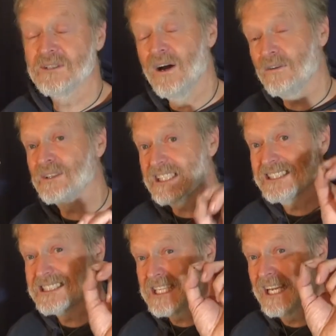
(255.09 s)
often
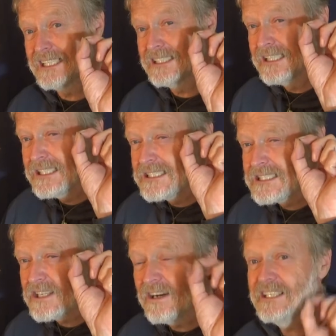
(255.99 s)
contain
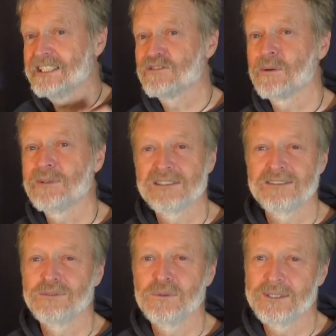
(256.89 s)
tiny droplets
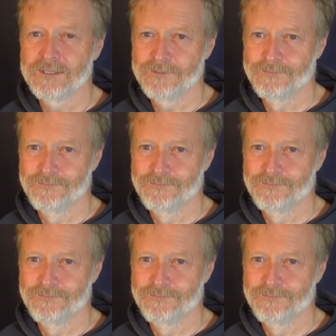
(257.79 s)
of oil.